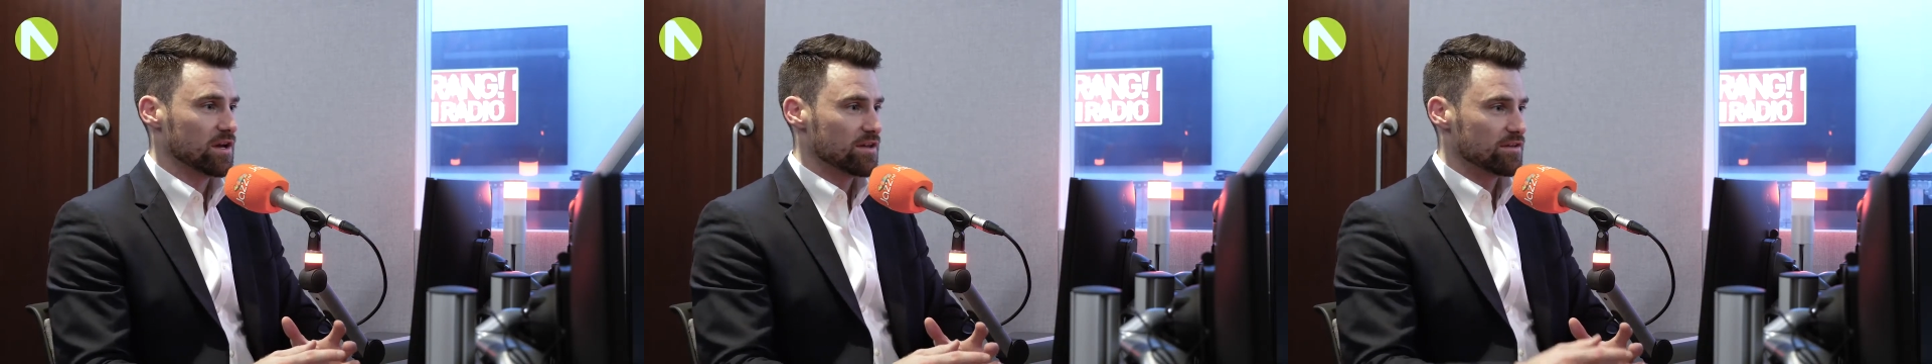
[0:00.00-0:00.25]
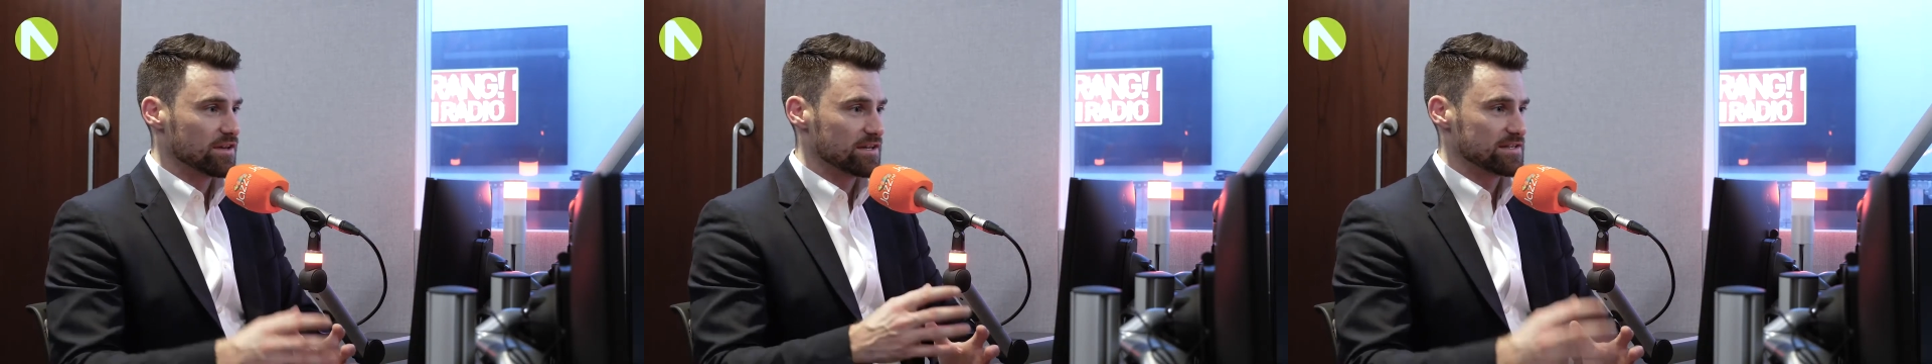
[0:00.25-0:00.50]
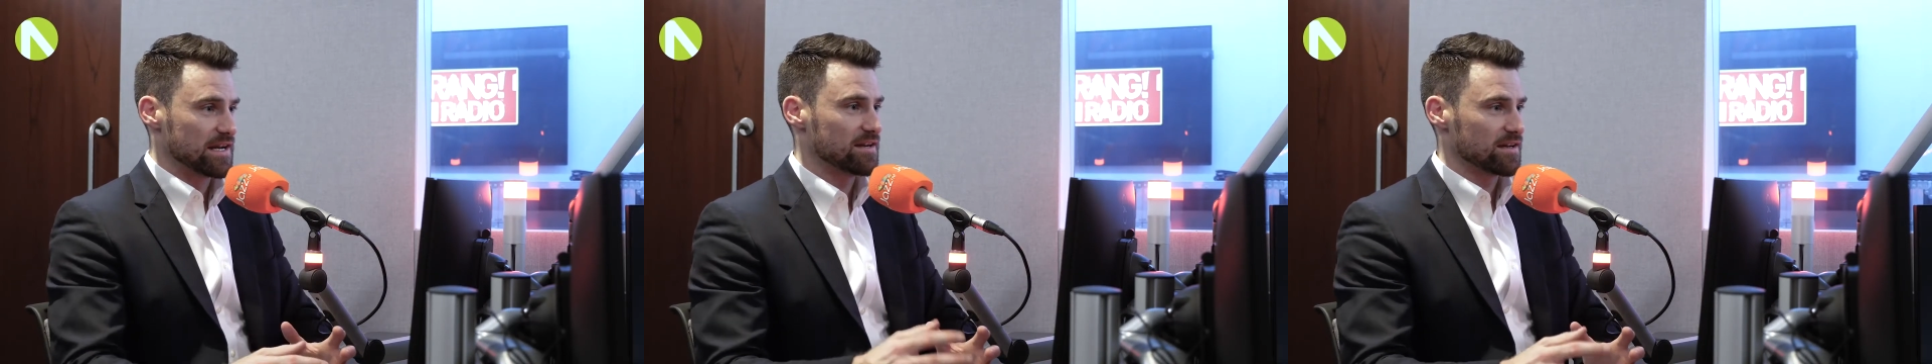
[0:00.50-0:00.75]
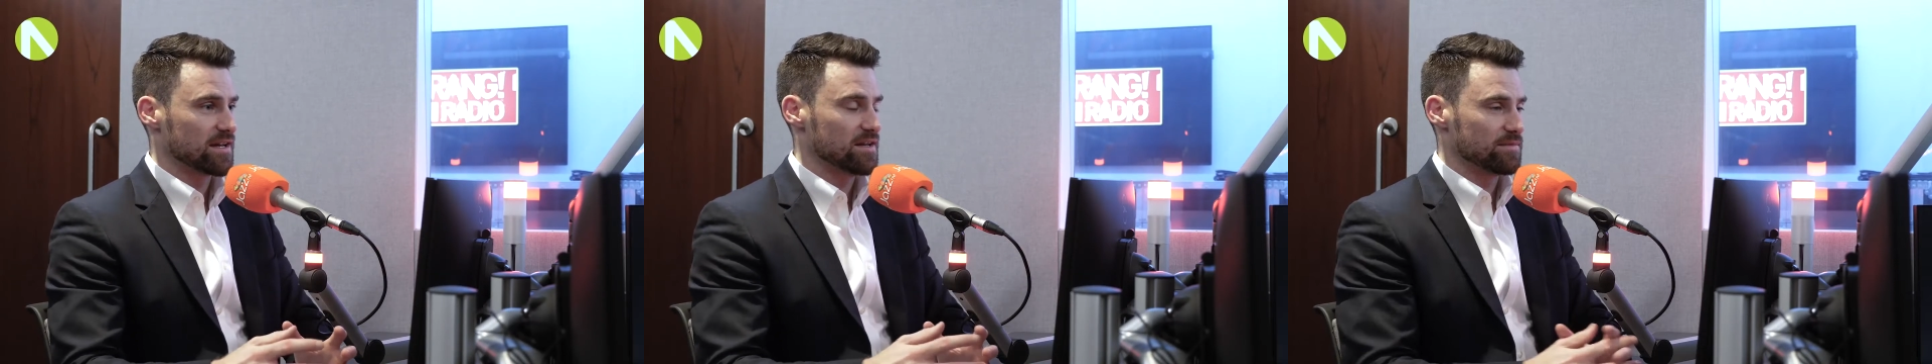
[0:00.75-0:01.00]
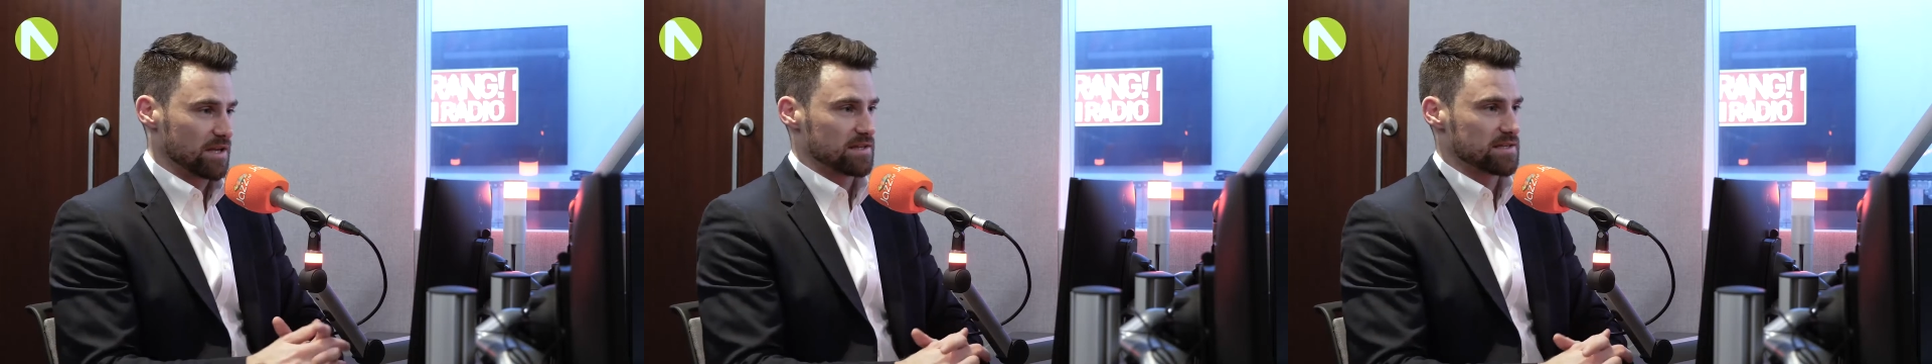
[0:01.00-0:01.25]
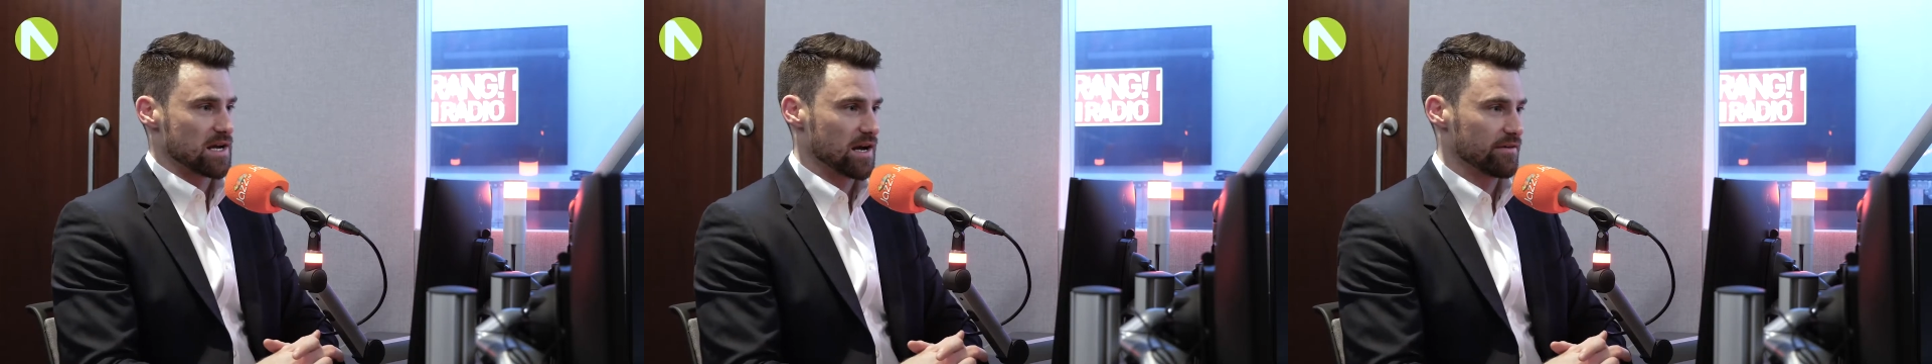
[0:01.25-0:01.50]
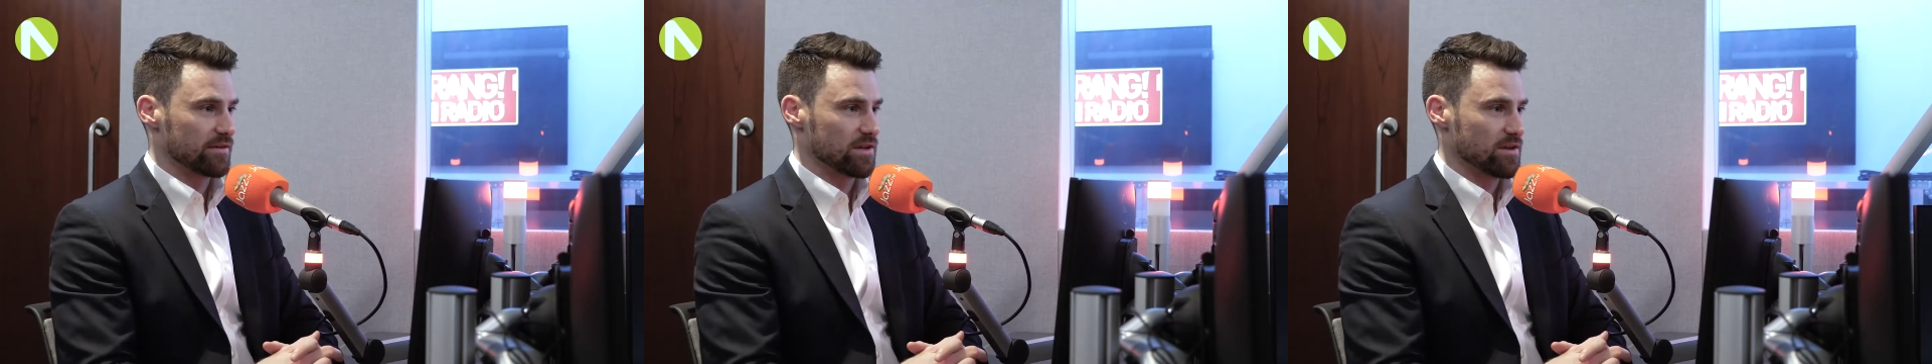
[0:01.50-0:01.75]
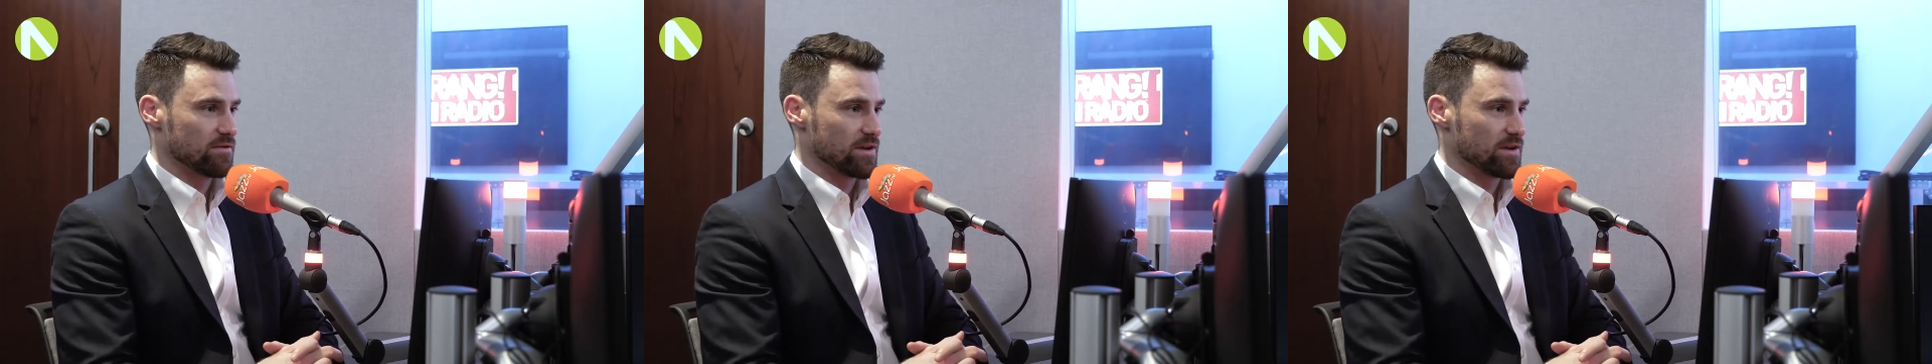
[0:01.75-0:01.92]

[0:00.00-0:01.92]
that didn't keep the entire of the